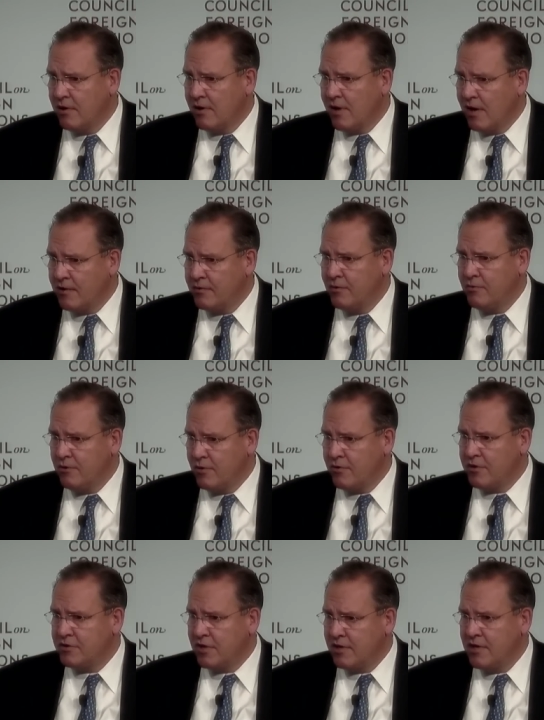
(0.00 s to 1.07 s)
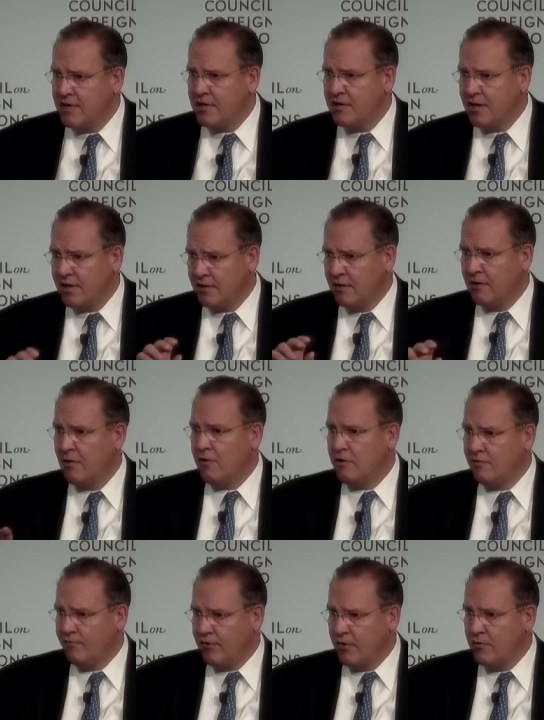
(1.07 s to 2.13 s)
I do know that you need to take the
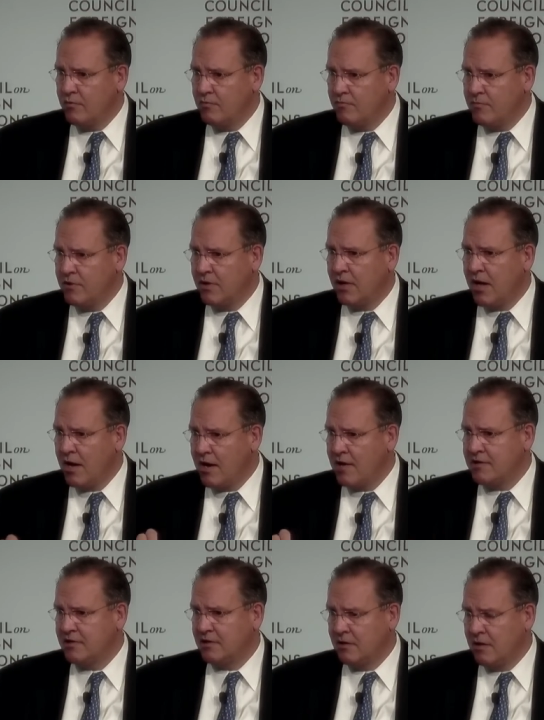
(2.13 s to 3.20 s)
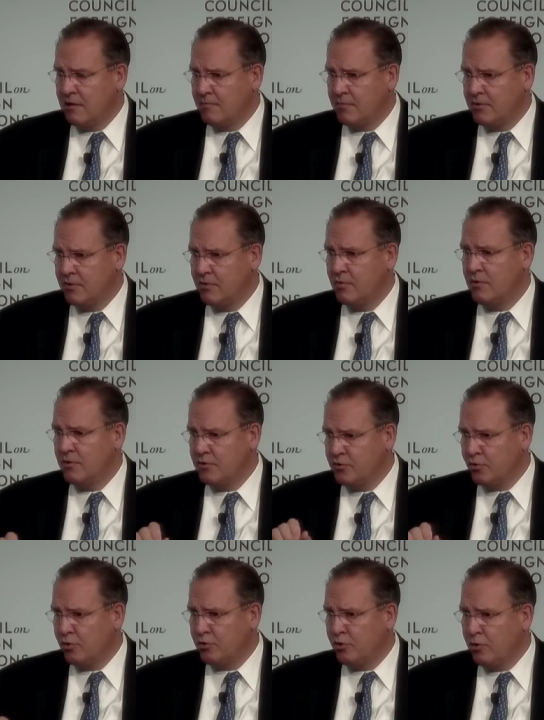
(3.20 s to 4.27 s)
long view. You cannot succumb to
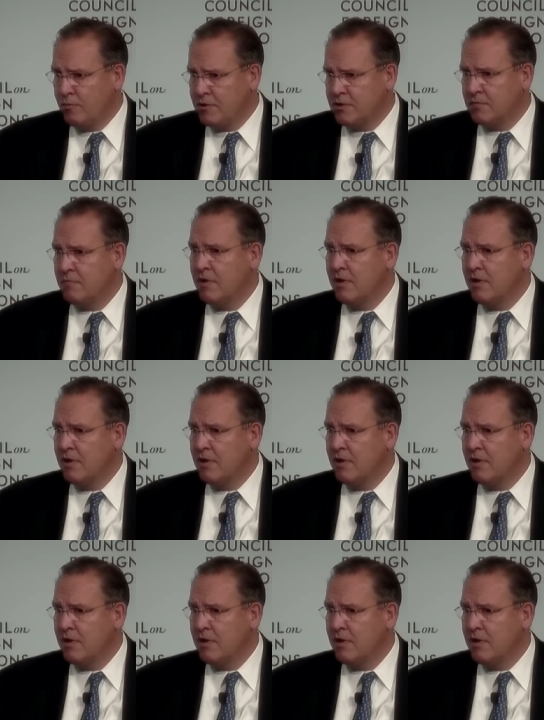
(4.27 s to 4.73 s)
short-termism